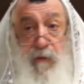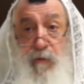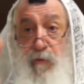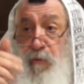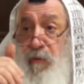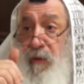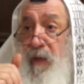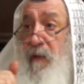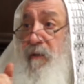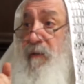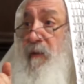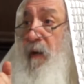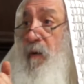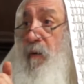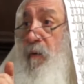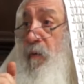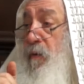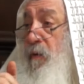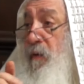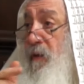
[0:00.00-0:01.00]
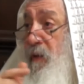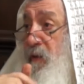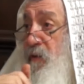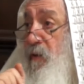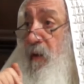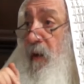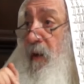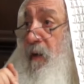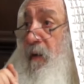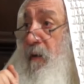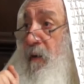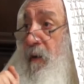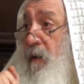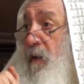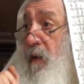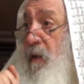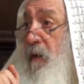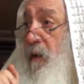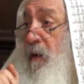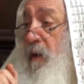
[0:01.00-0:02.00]
2 days ago in Israel,
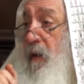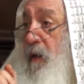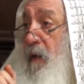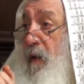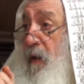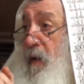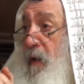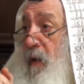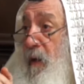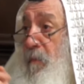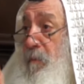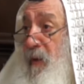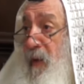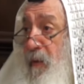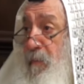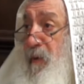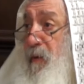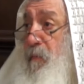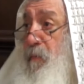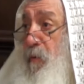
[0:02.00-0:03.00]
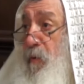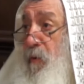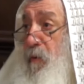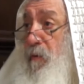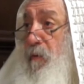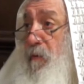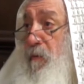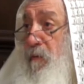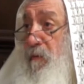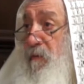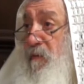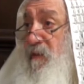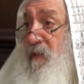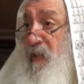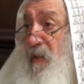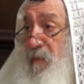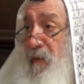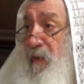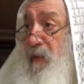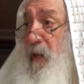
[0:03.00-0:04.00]
a baby boy,
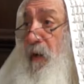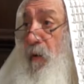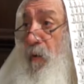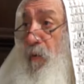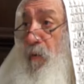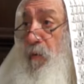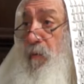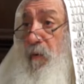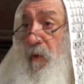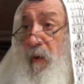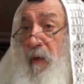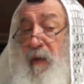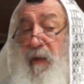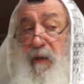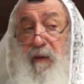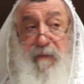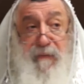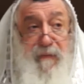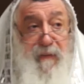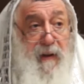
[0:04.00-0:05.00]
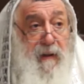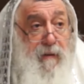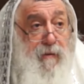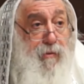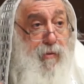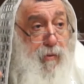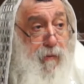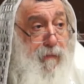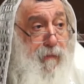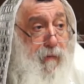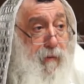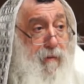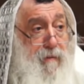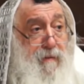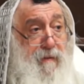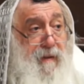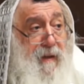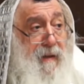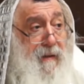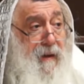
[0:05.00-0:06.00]
7-year-old, he fell 2
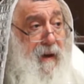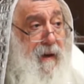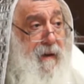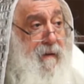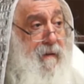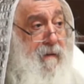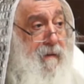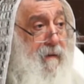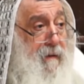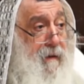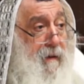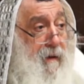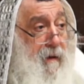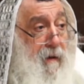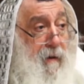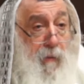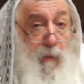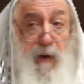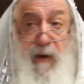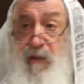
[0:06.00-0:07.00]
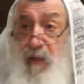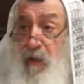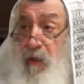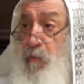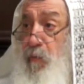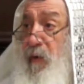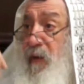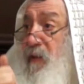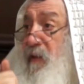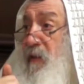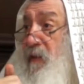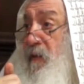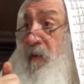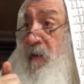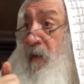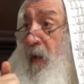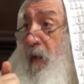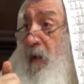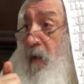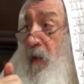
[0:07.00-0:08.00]
floors and he died. Why this one didn't
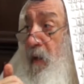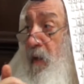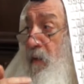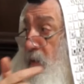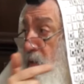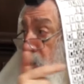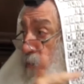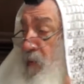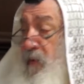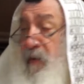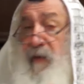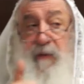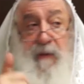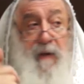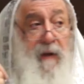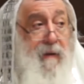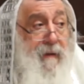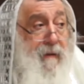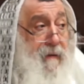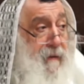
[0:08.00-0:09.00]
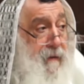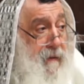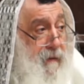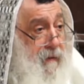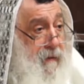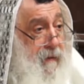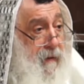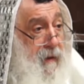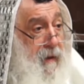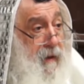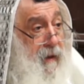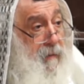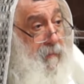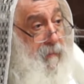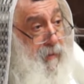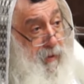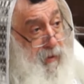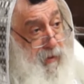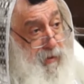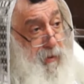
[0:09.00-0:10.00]
die and this one he died?
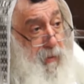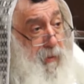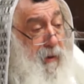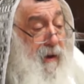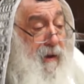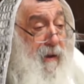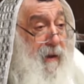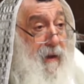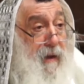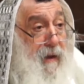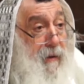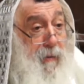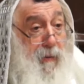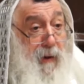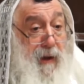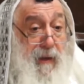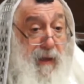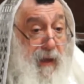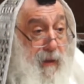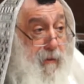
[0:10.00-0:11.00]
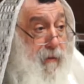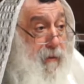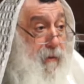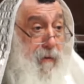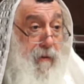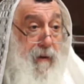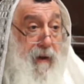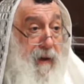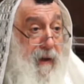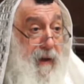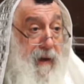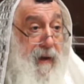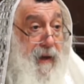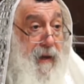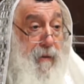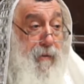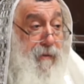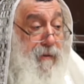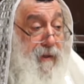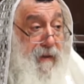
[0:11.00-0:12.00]
Because why? I don't know. I
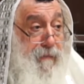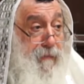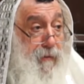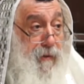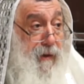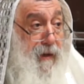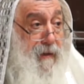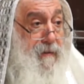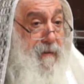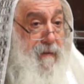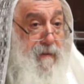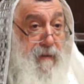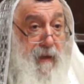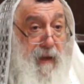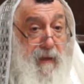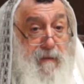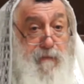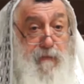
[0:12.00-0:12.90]
cannot give you reasons.